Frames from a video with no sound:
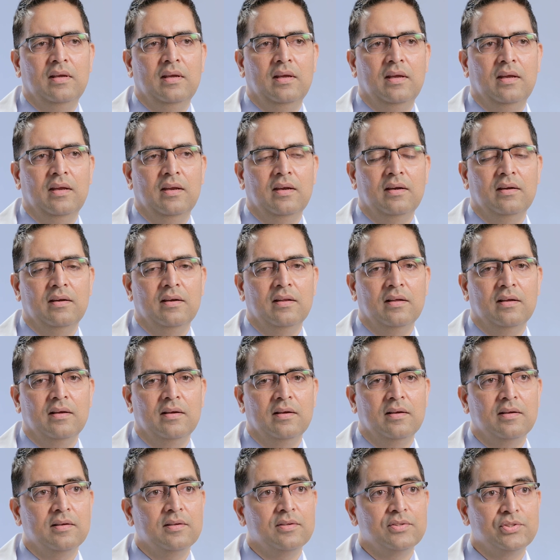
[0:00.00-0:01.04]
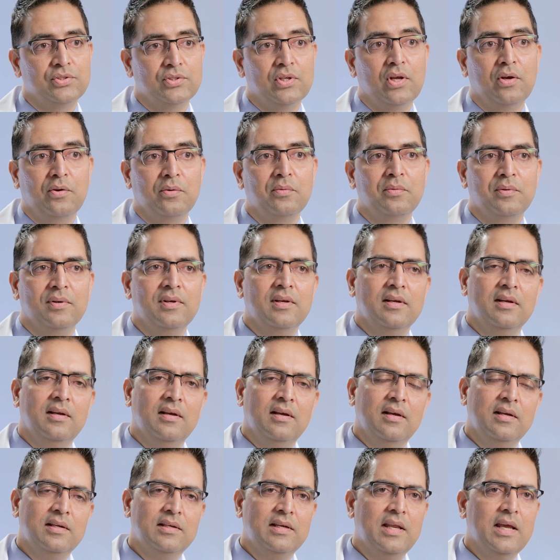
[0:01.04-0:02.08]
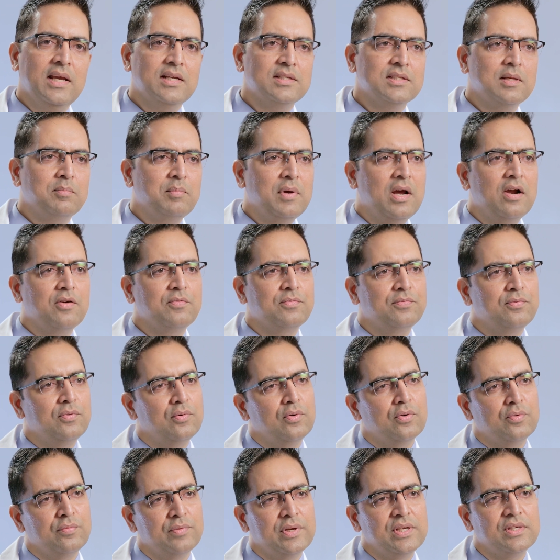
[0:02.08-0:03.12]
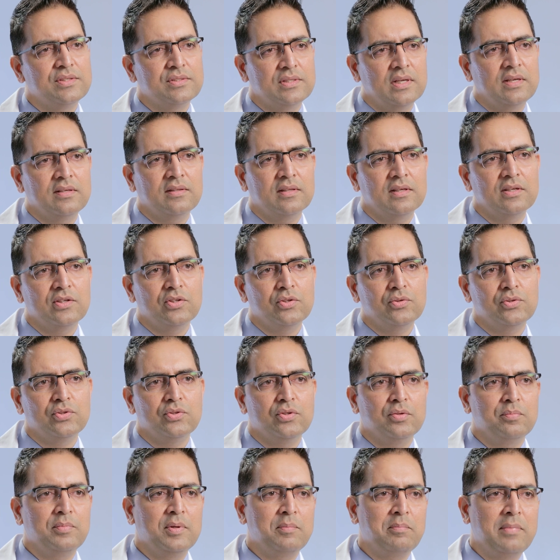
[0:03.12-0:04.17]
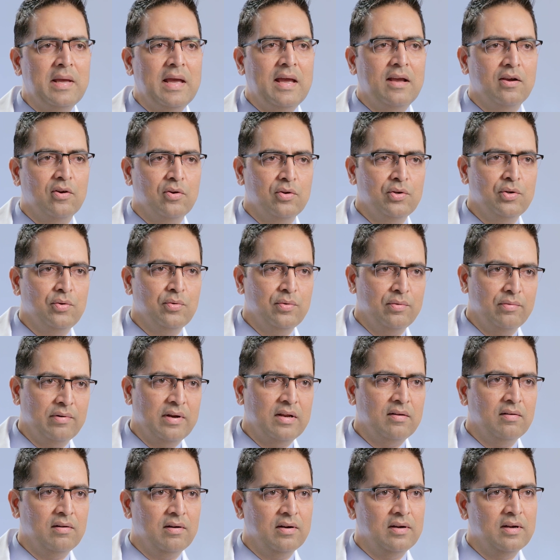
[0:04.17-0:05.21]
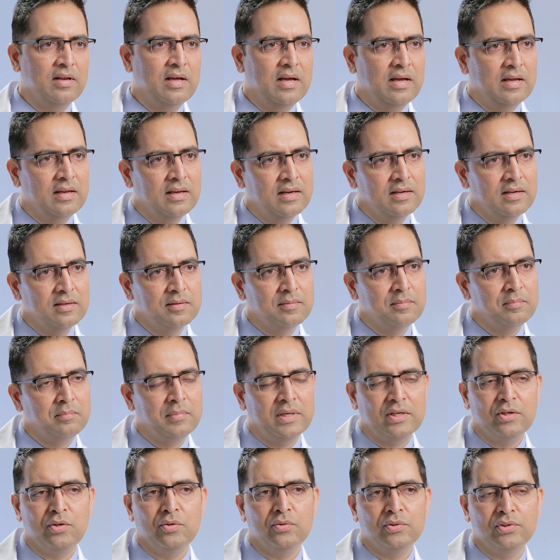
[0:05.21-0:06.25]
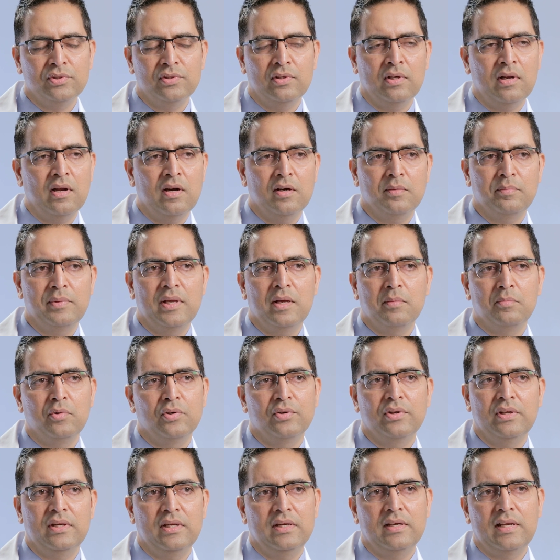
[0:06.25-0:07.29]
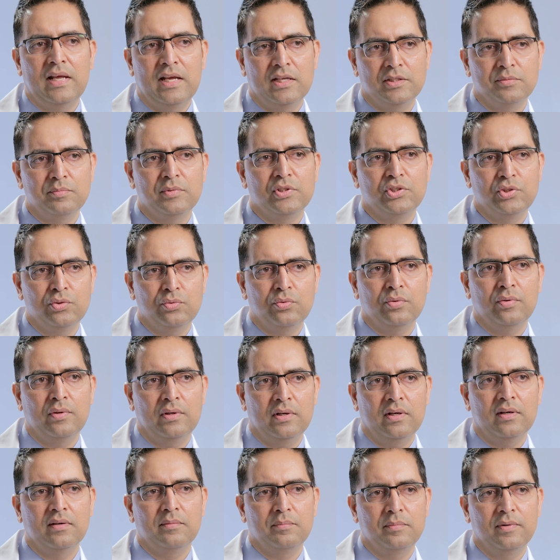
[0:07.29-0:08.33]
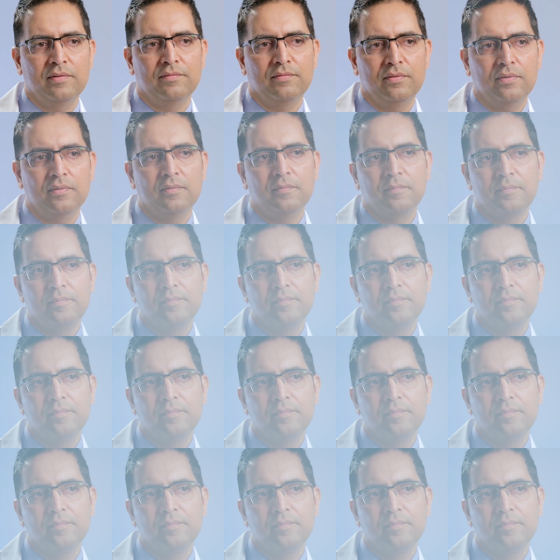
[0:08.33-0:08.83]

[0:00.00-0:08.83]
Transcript: And so it takes about 4 weeks. I think you should be back on your regular diet, but you will not be able to eat as much you were before.